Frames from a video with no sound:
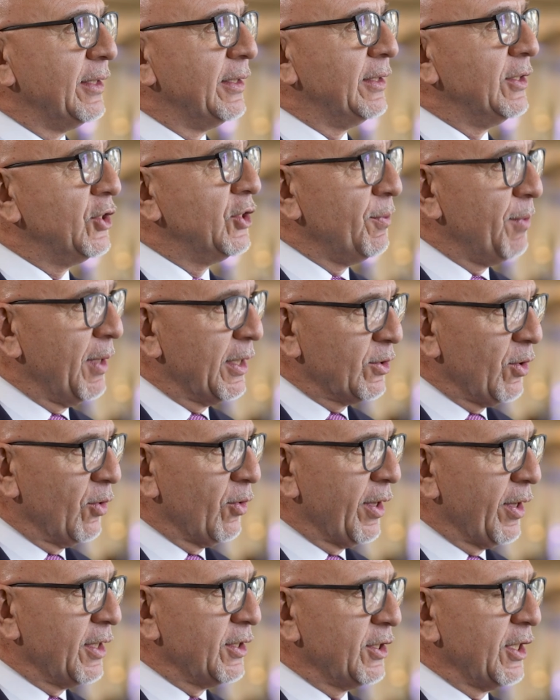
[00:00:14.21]
the GBS
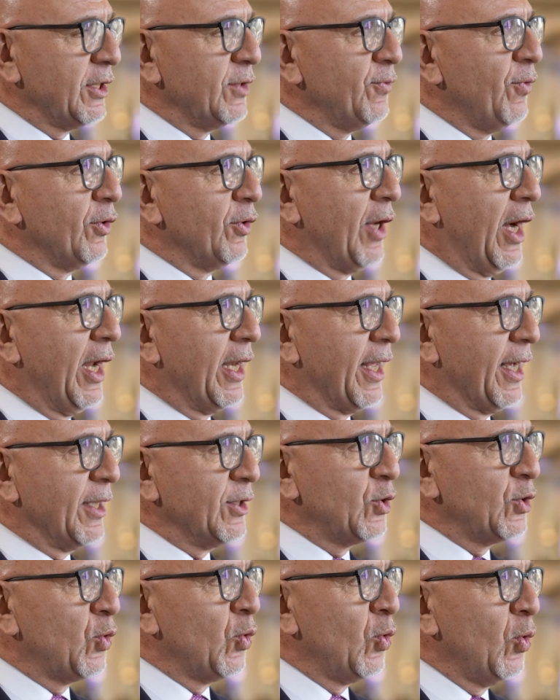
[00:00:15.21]
organization for the
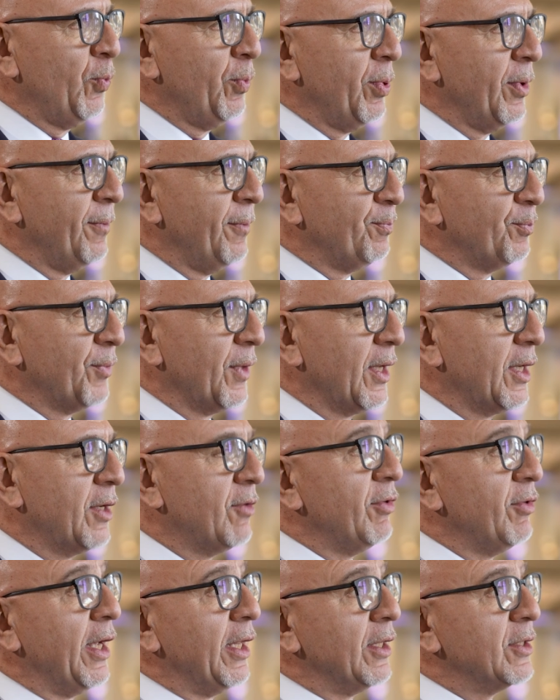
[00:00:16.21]
Allianz Group,
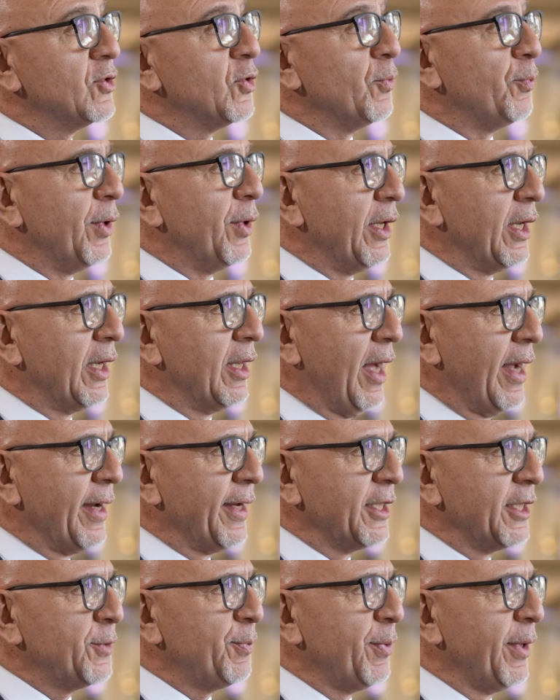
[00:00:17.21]
create superior client
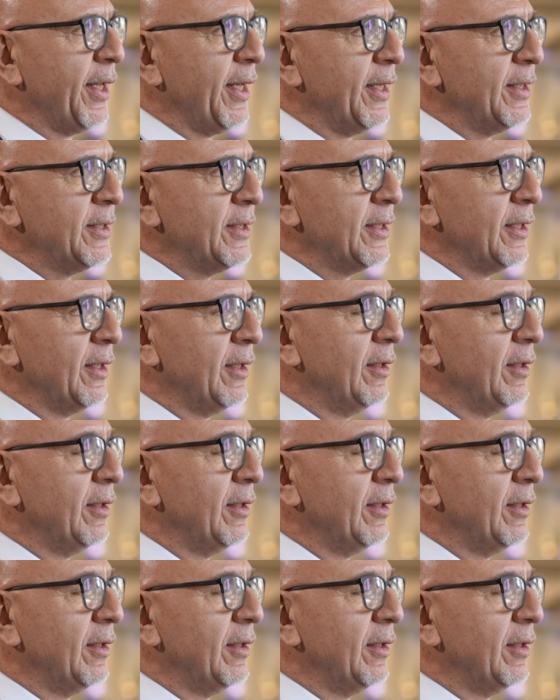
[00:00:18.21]
experience,